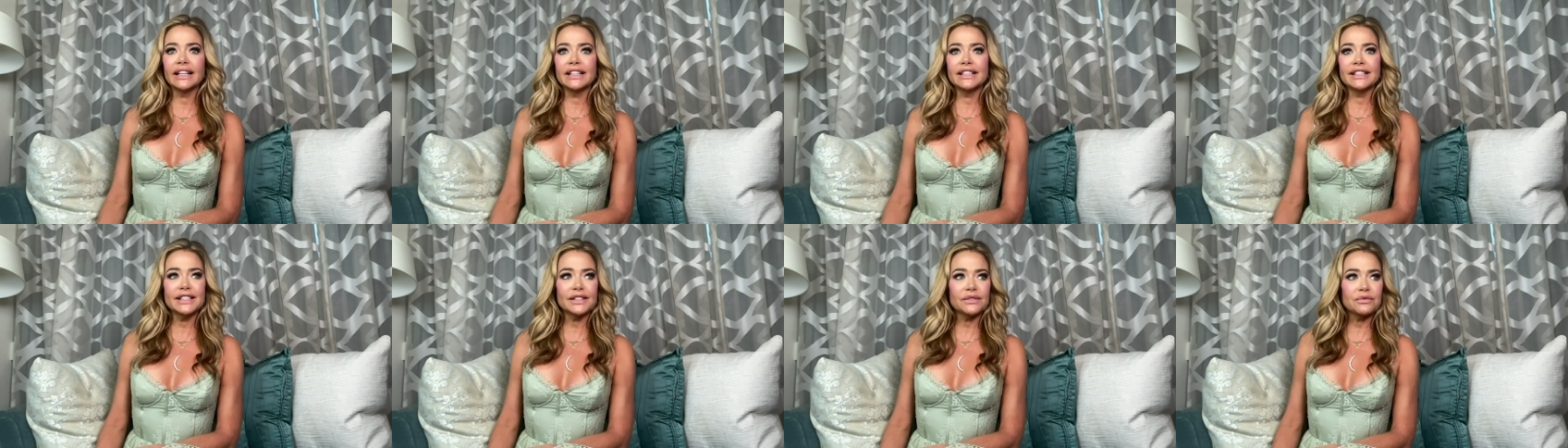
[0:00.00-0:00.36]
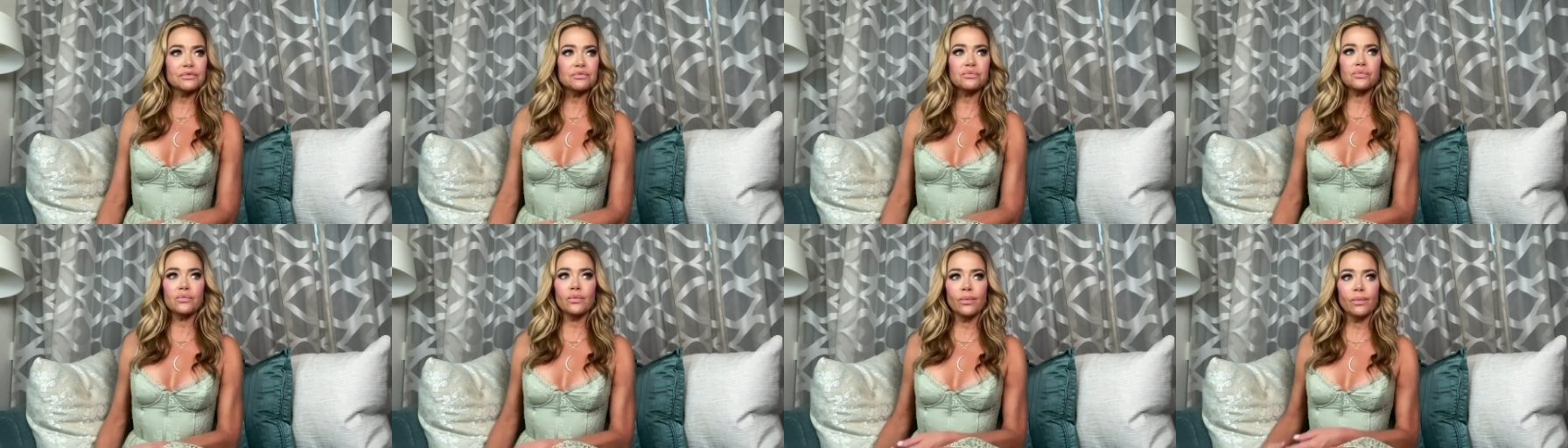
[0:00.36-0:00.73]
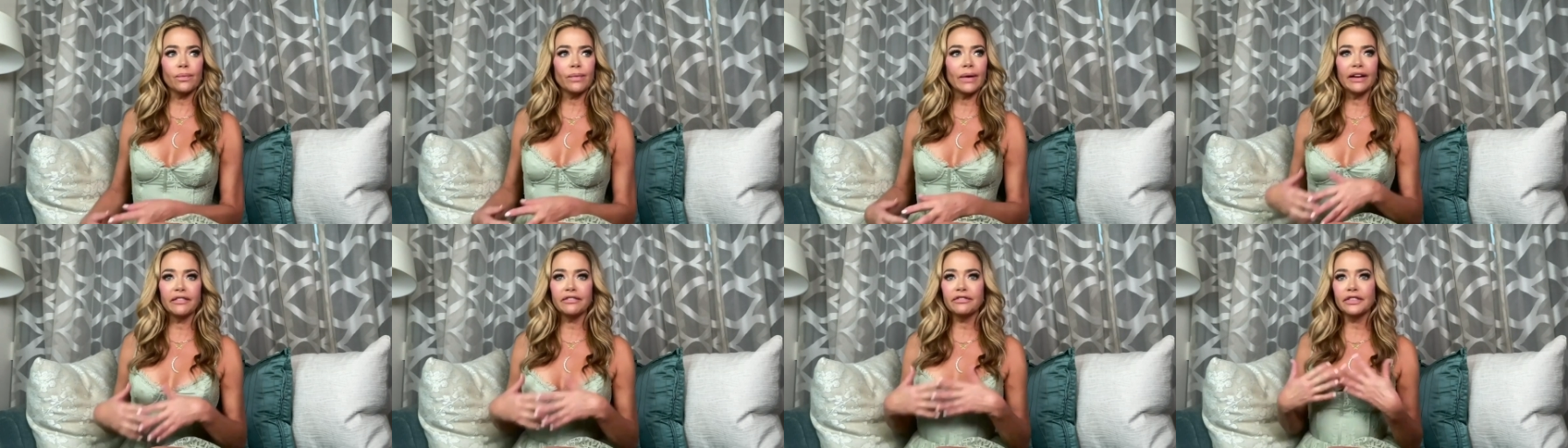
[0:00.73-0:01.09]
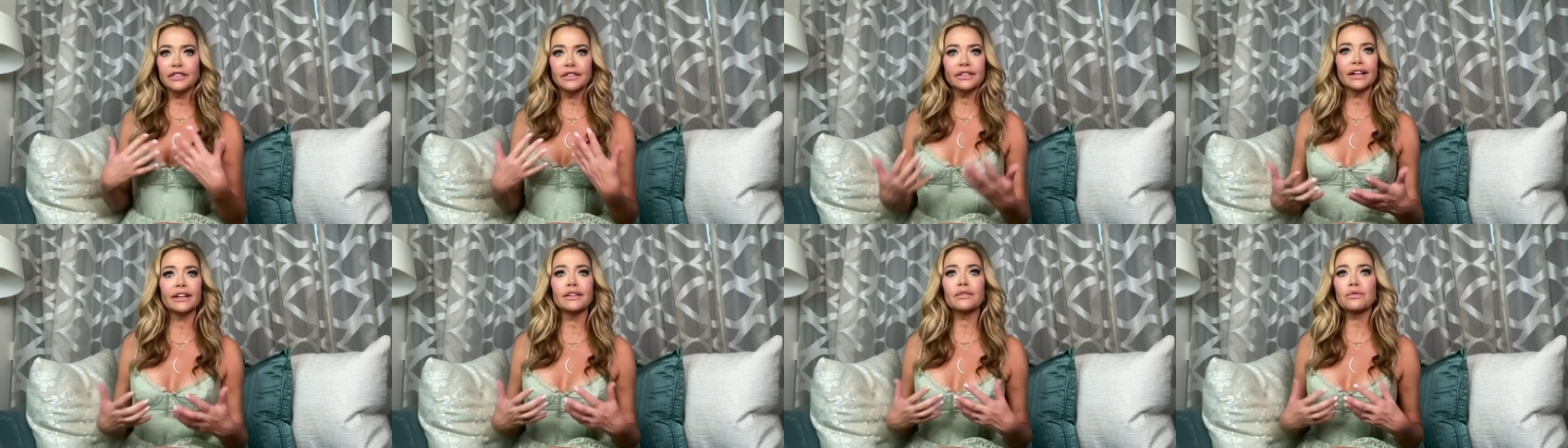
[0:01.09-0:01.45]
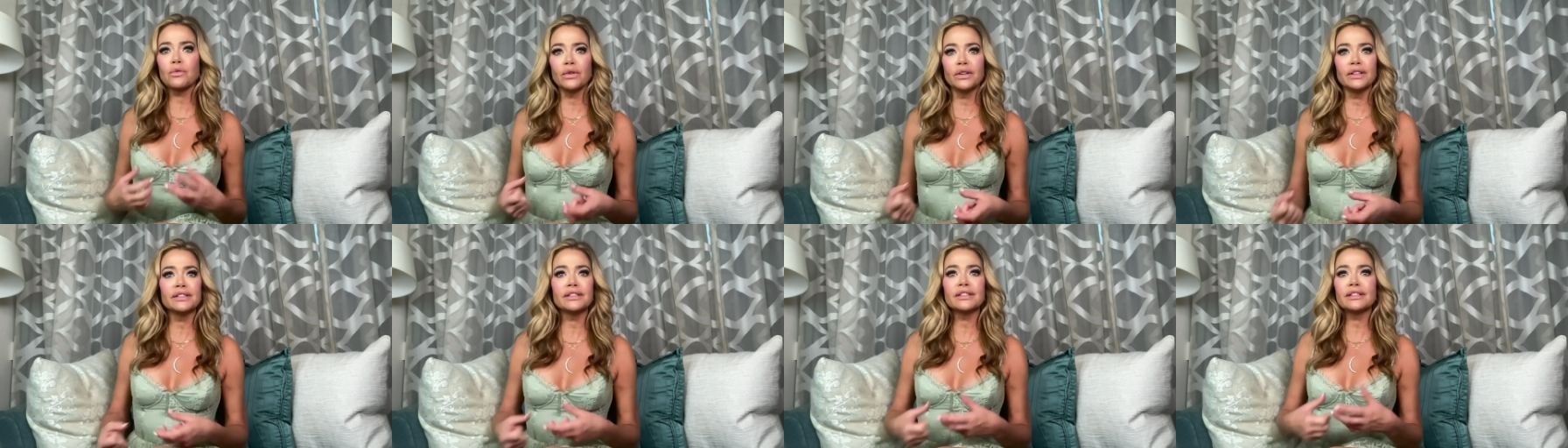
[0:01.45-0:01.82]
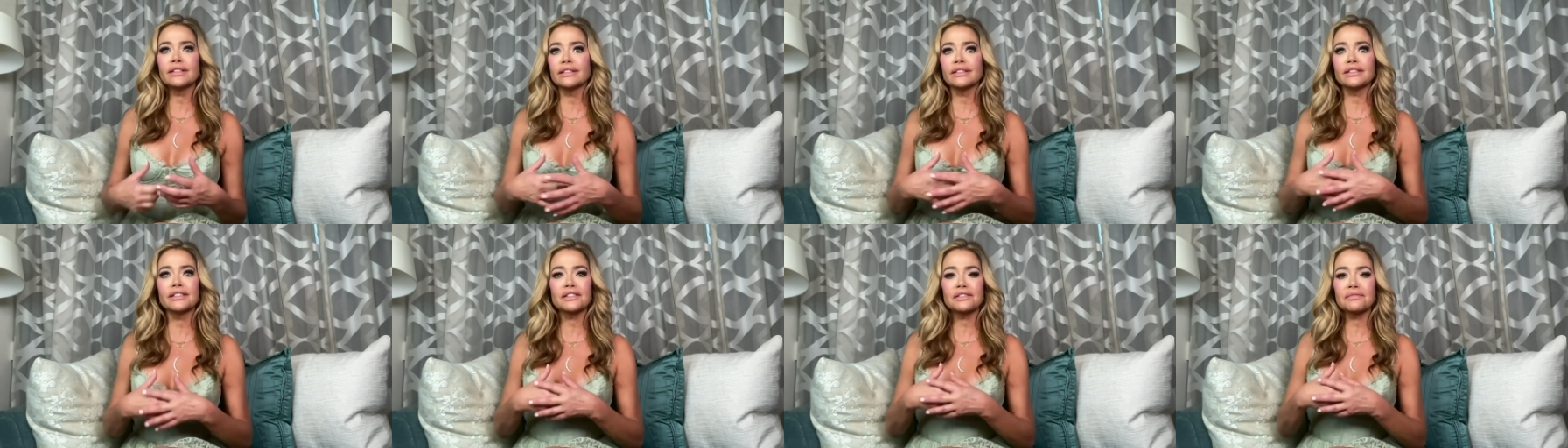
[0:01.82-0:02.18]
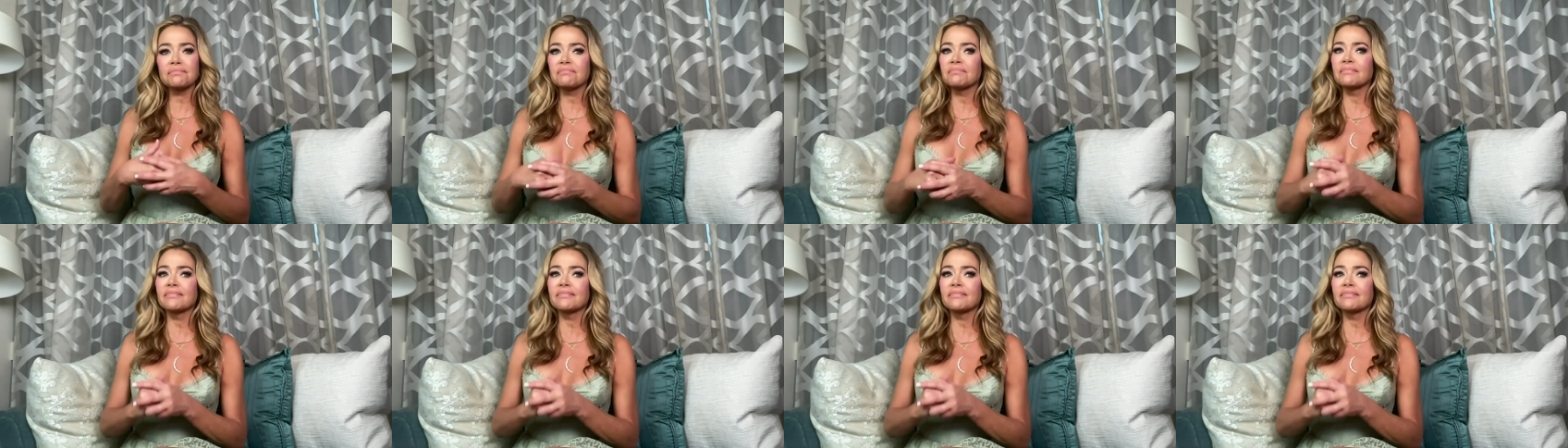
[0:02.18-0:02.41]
and I feel like once it's